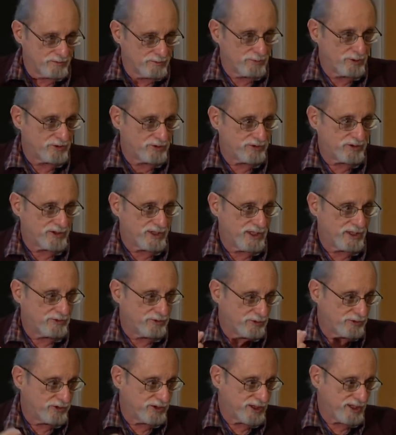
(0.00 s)
which again
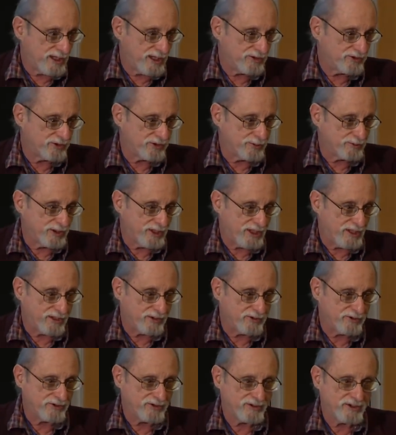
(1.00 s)
used the calcium
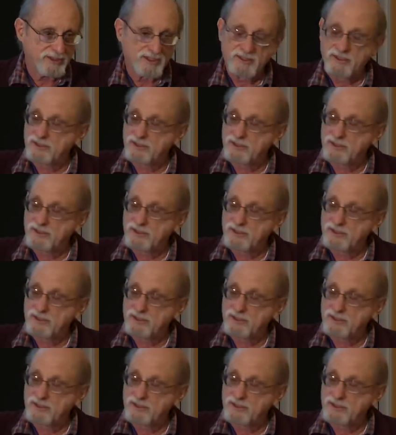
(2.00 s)
case,